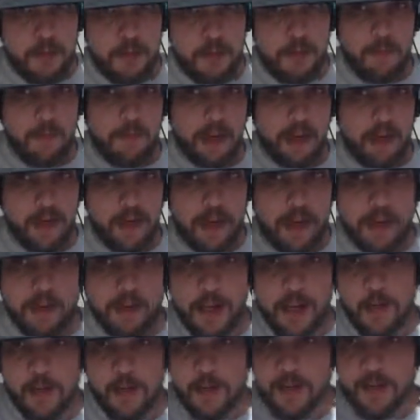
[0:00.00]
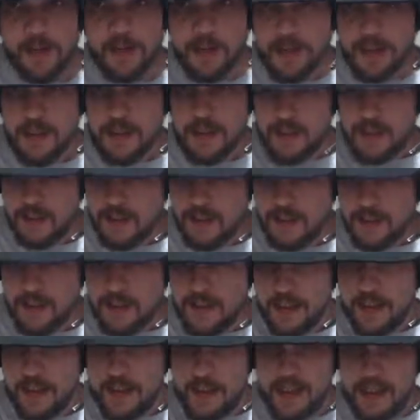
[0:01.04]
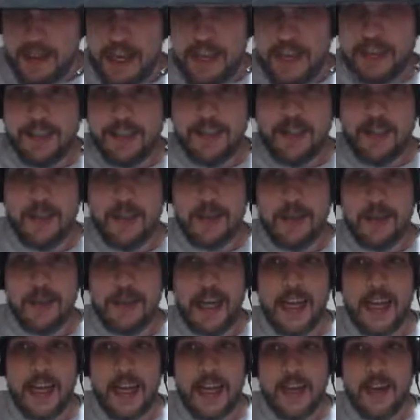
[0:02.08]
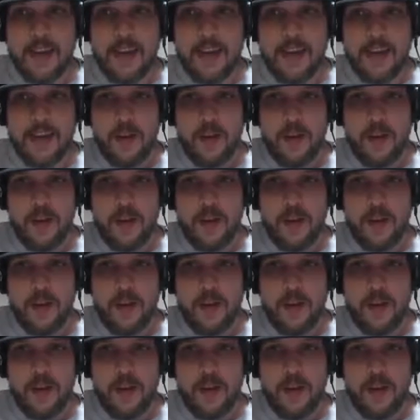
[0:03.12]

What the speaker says: Program note. Next Tuesday,